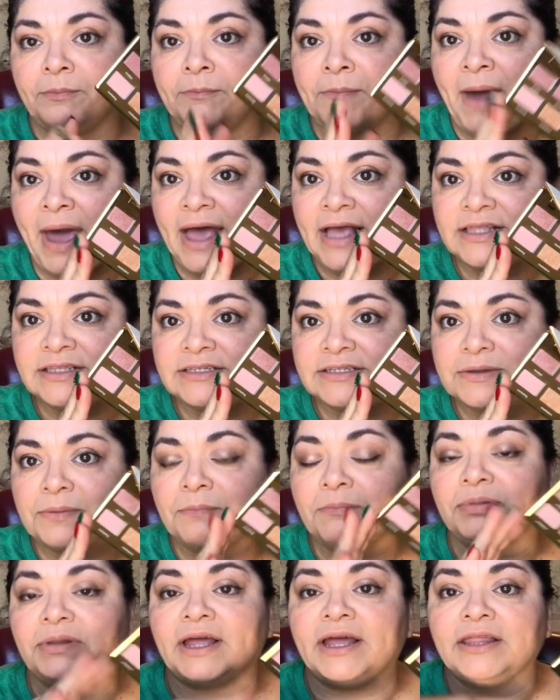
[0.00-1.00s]
mattes
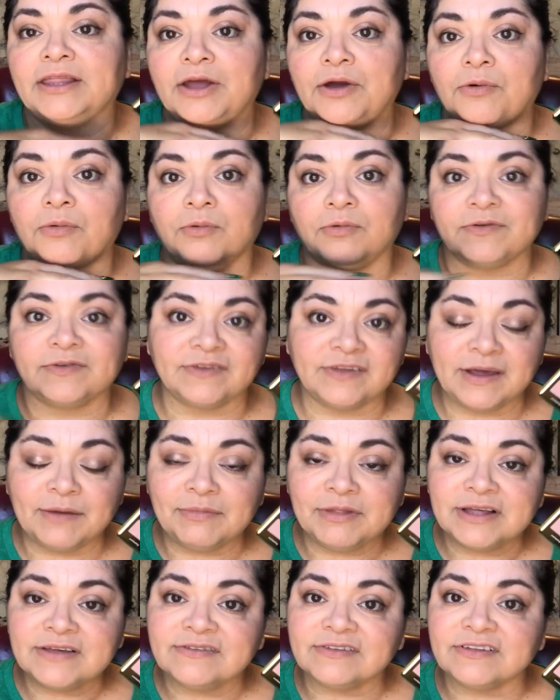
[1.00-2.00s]
blended
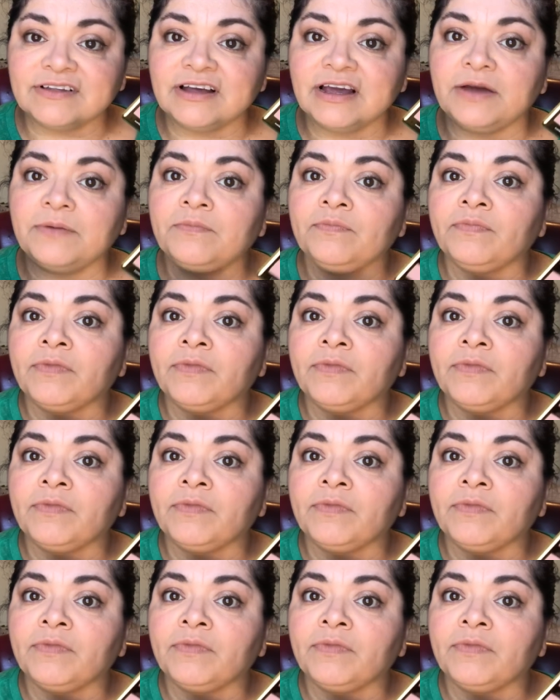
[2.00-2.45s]
seamlessly.